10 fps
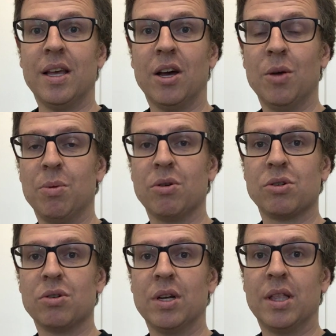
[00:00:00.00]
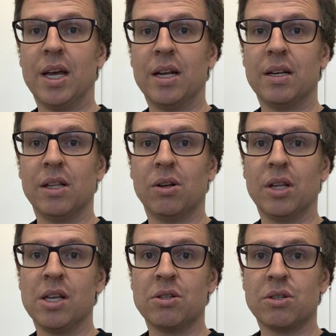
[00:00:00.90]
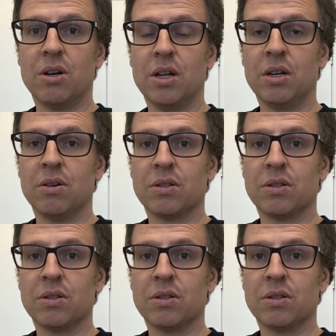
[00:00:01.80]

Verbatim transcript: I hope you enjoyed that little insight